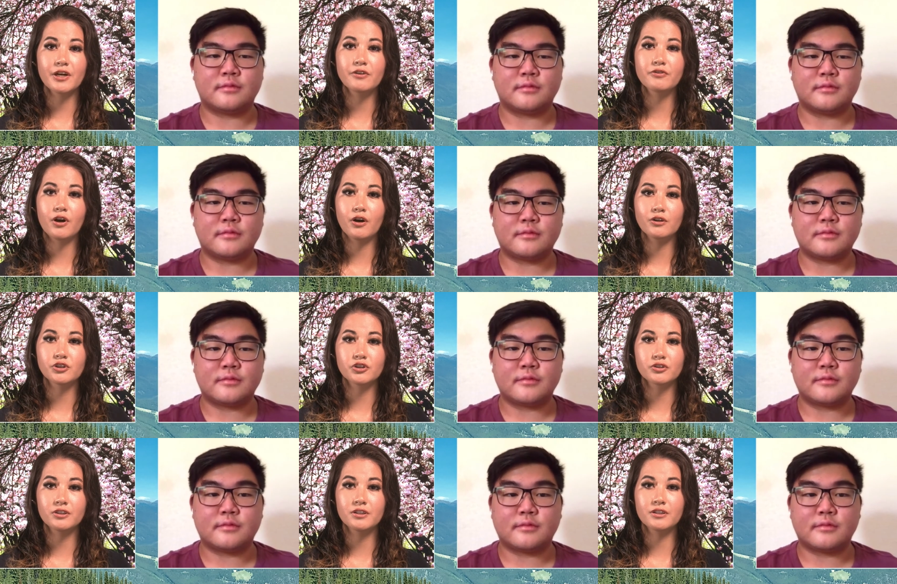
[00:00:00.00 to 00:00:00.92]
Speaker 1: of
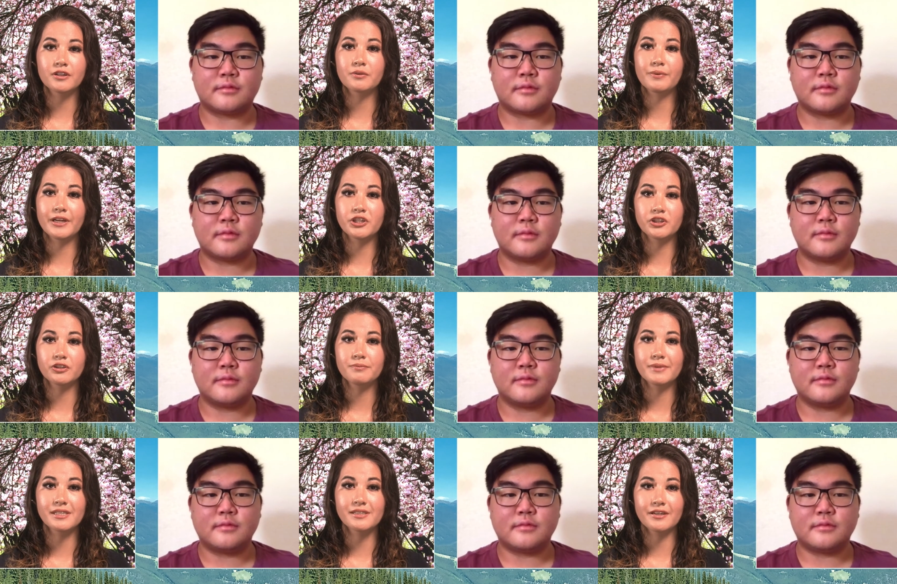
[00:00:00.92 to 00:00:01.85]
cultural or racial
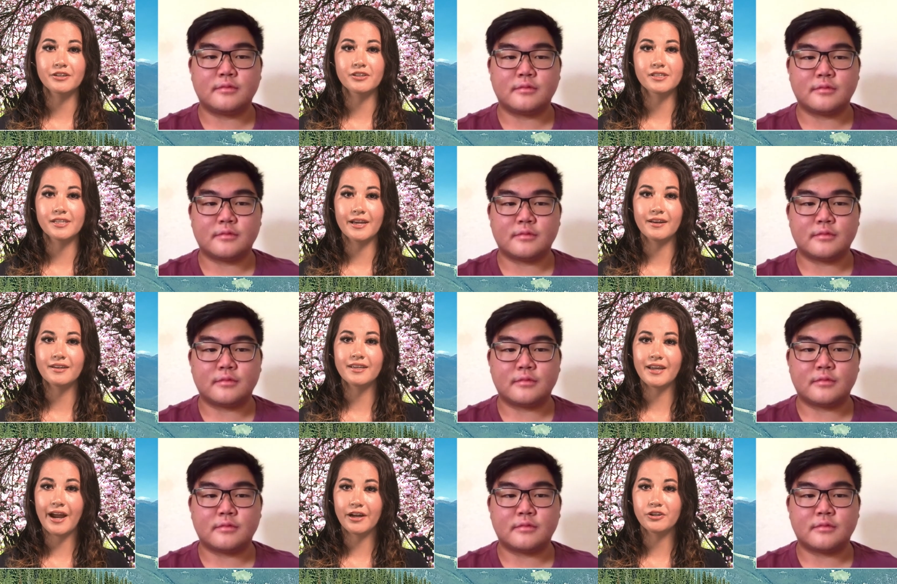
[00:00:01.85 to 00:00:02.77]
misunderstanding
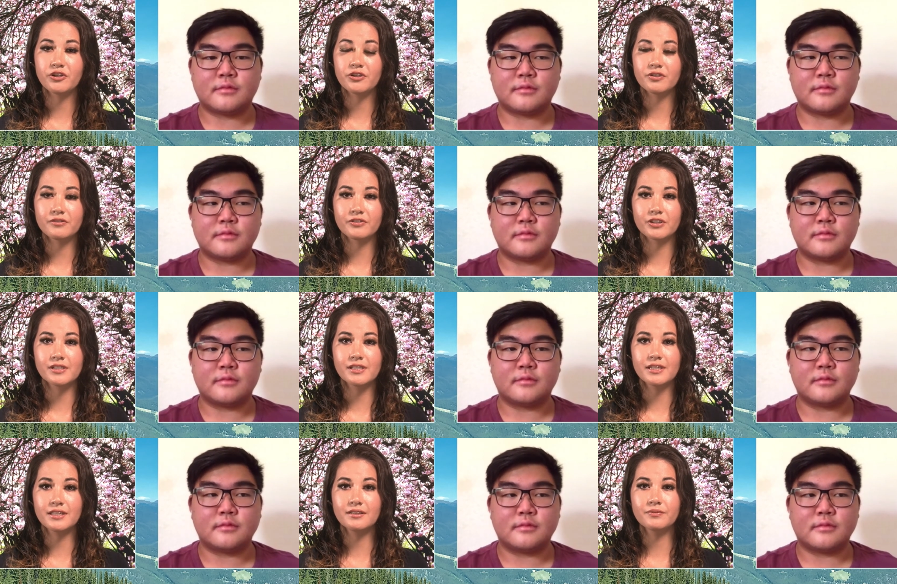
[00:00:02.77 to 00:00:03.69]
at your
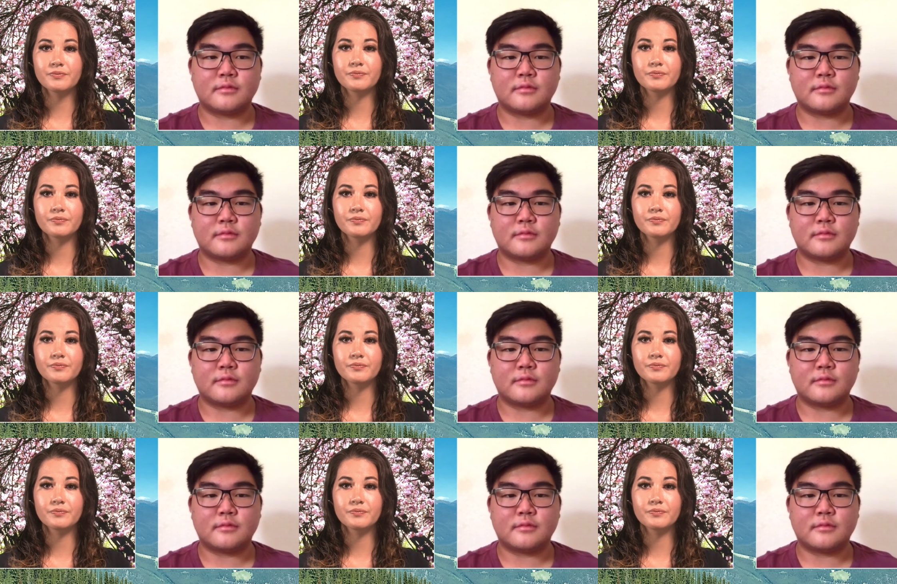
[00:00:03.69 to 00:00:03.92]
university?